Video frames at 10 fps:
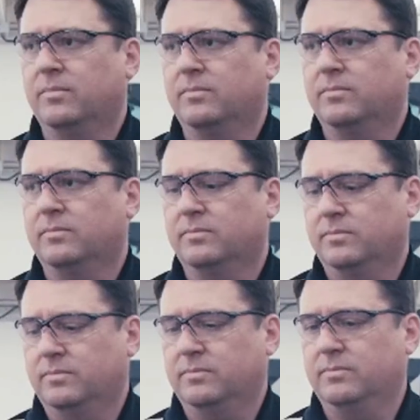
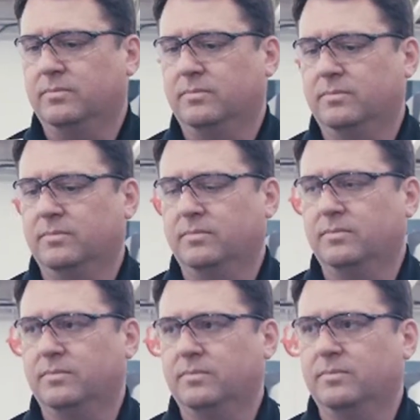
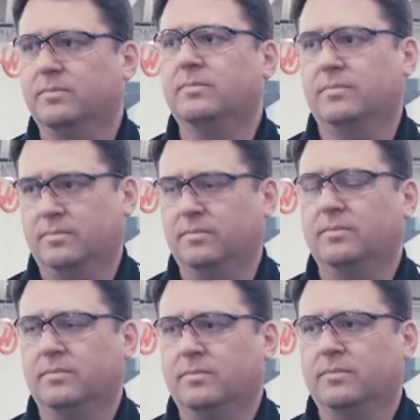
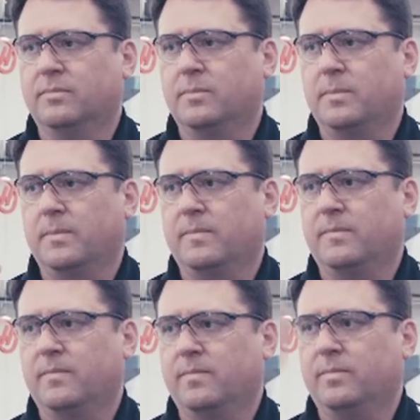
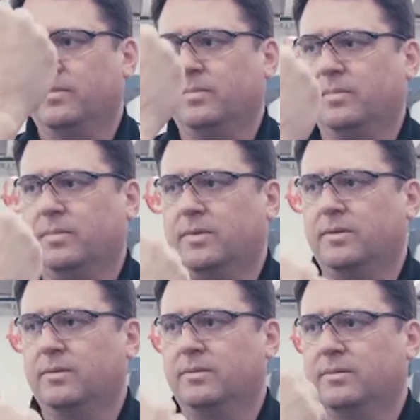(not speaking)